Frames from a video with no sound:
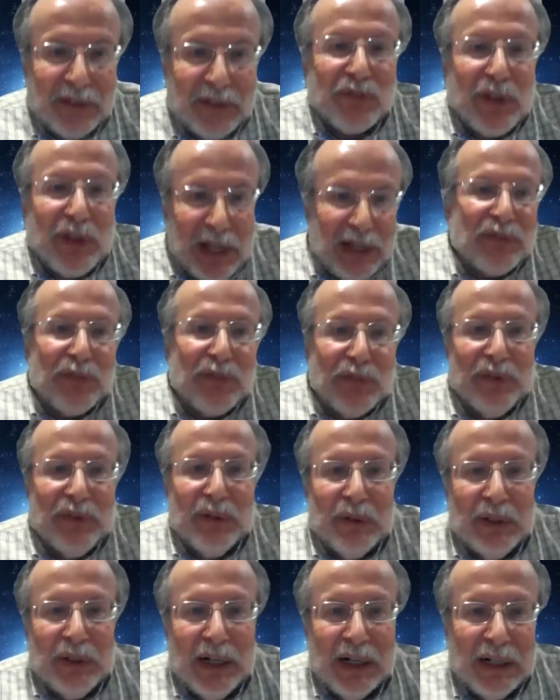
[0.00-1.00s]
If if
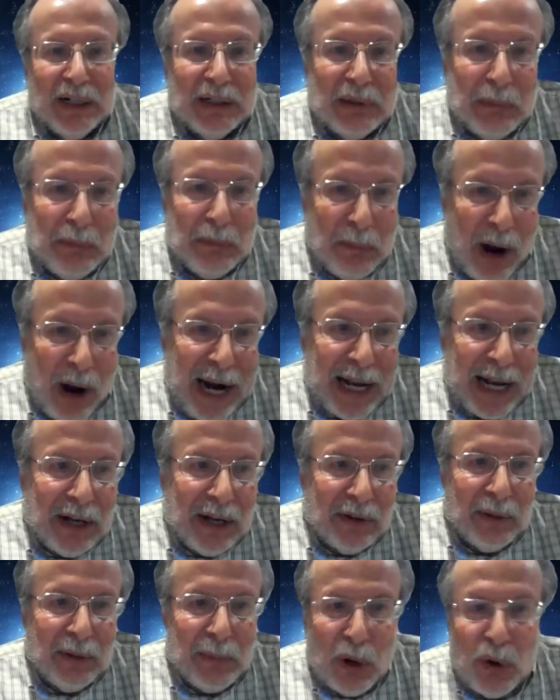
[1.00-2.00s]
uh, mining
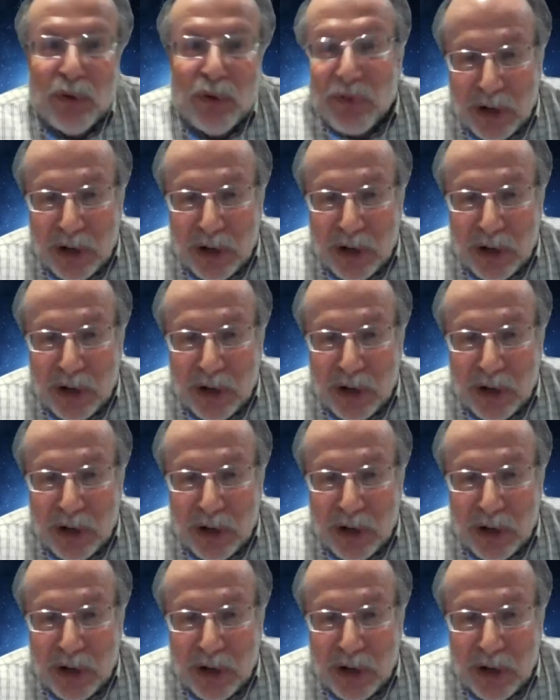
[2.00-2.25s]
on the moon,